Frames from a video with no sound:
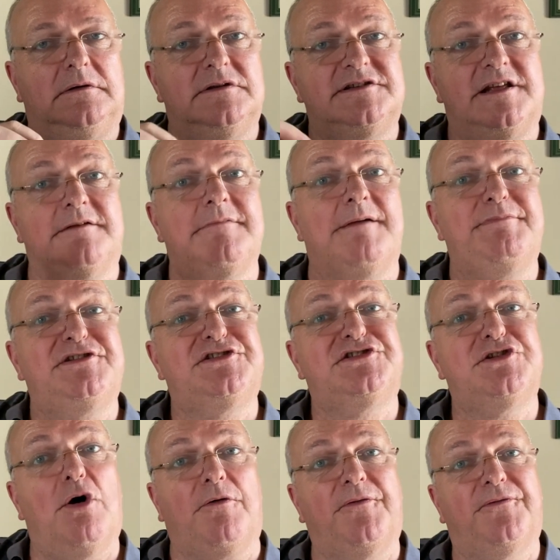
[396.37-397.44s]
Something may be
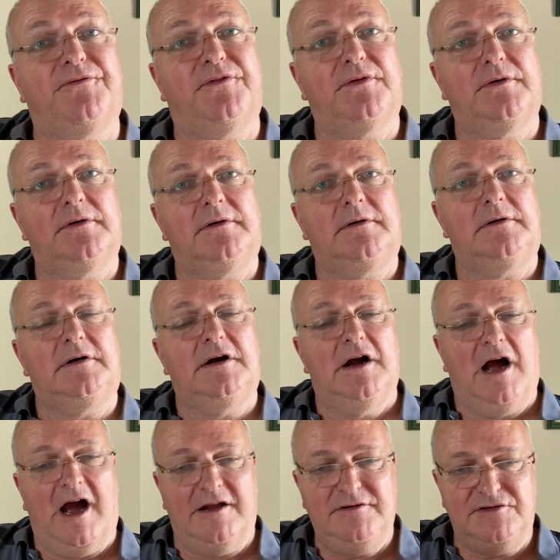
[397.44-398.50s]
soft.
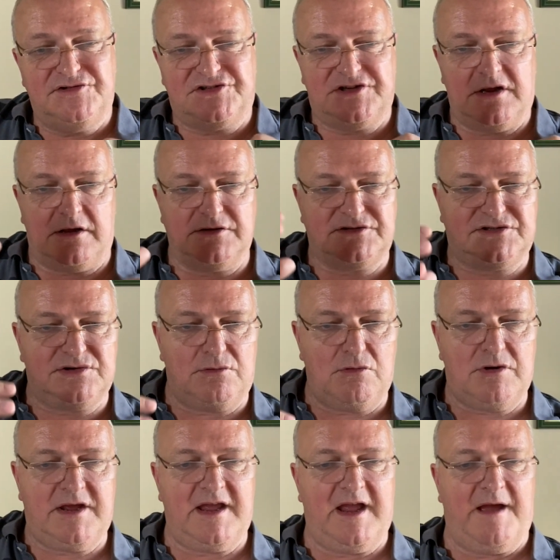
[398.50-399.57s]
And you start
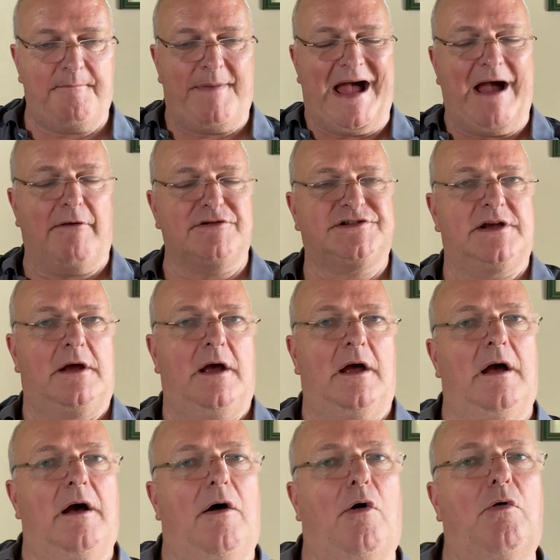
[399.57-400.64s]
talking about
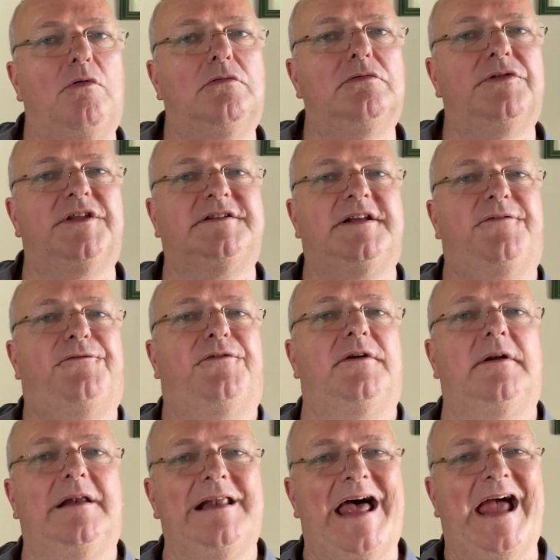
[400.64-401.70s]
all the
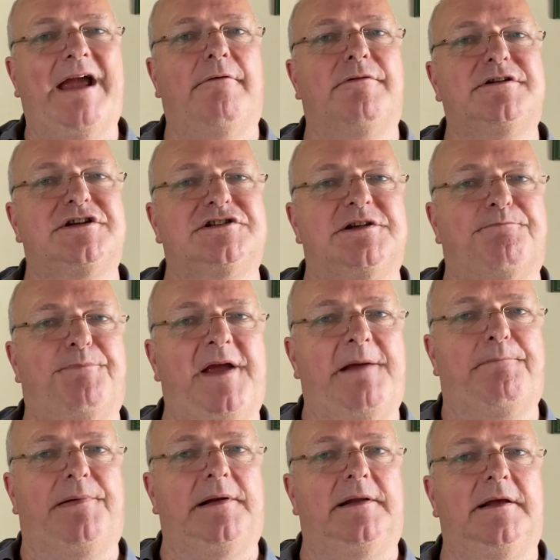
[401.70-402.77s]
different languages that
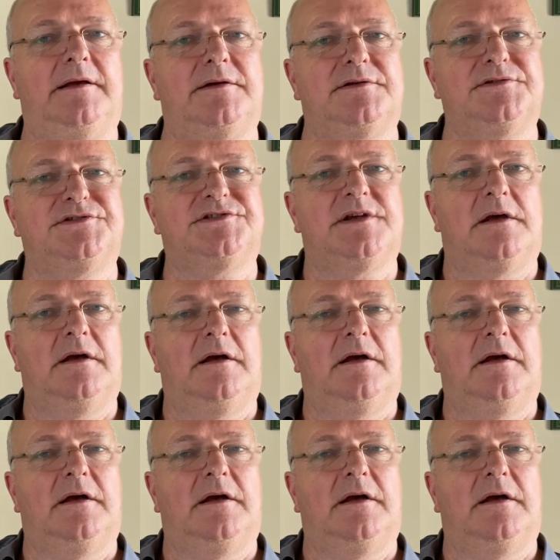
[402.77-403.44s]
people use.